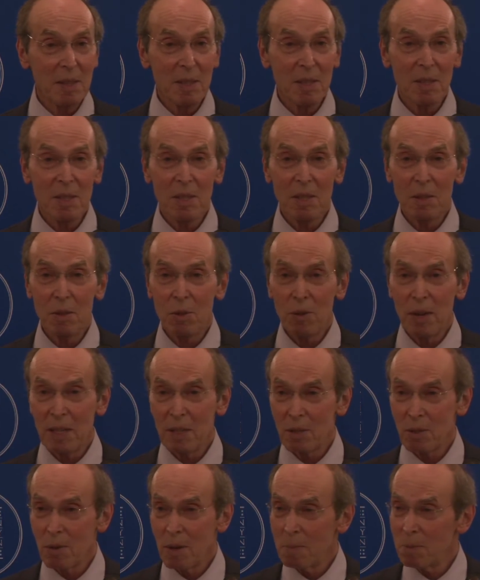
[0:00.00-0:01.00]
This is a
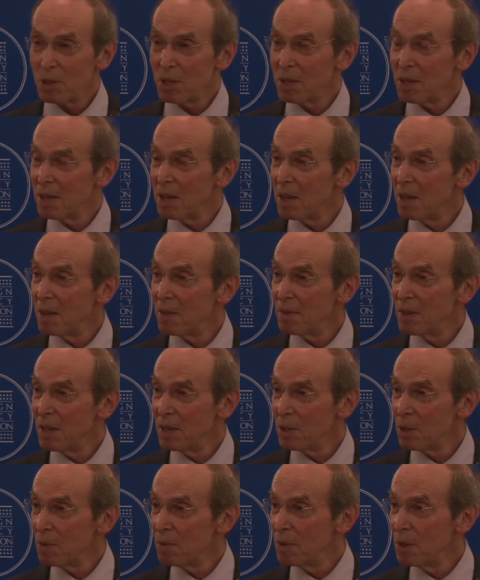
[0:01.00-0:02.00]
transcription of an
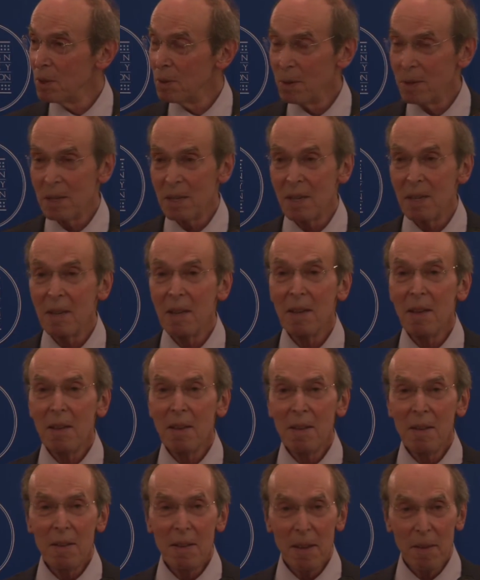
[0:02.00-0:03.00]
interview, and
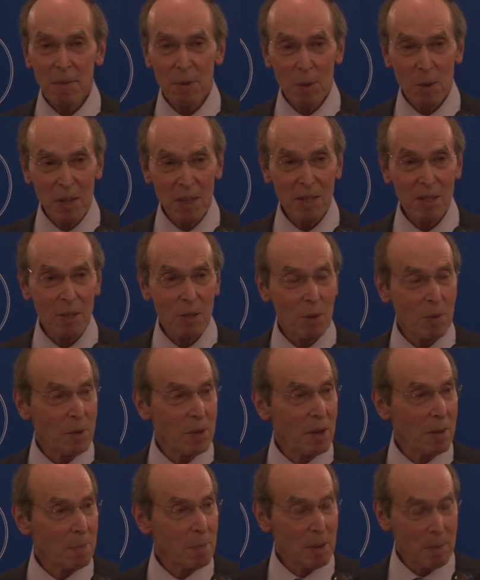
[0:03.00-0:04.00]
if you listen to it
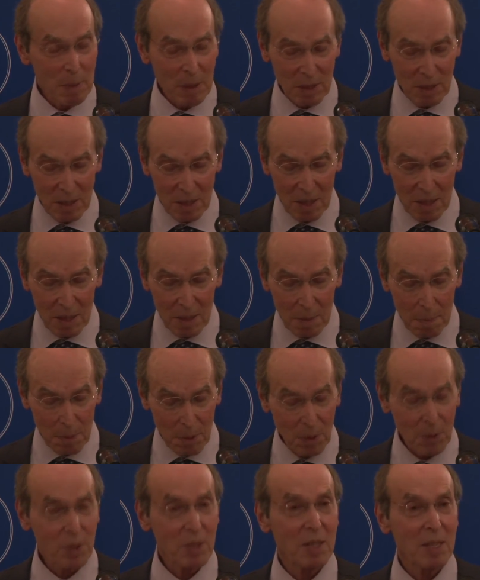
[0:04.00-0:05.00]
on BBC, the
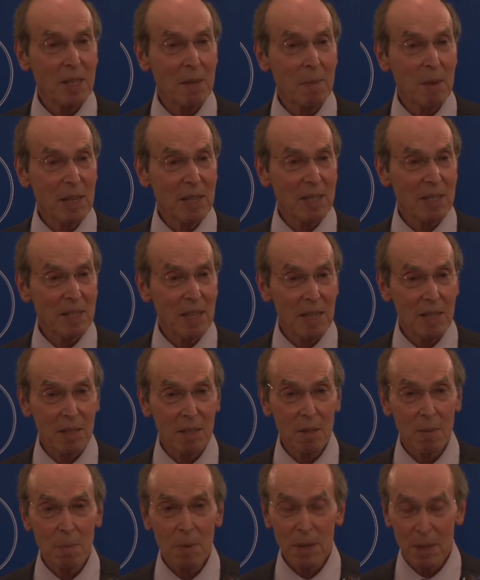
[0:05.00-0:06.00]
prosody makes
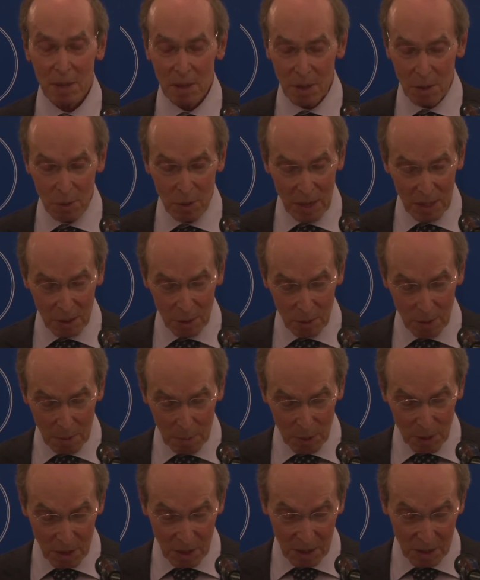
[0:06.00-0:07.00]
sense, but the
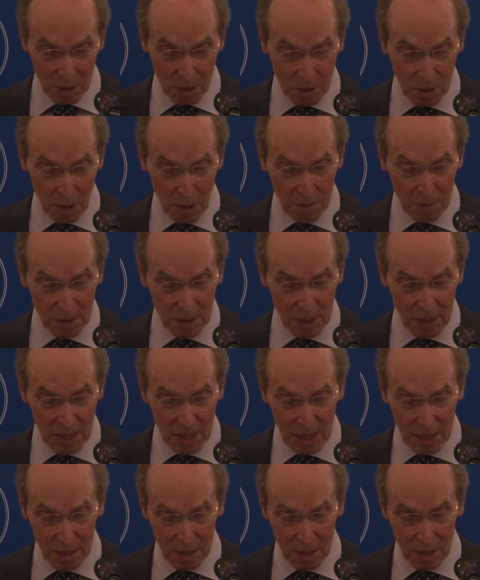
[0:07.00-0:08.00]
transcription, as is often the
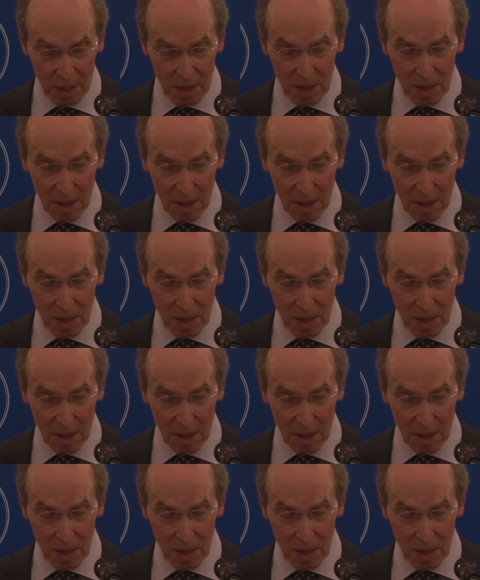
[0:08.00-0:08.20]
case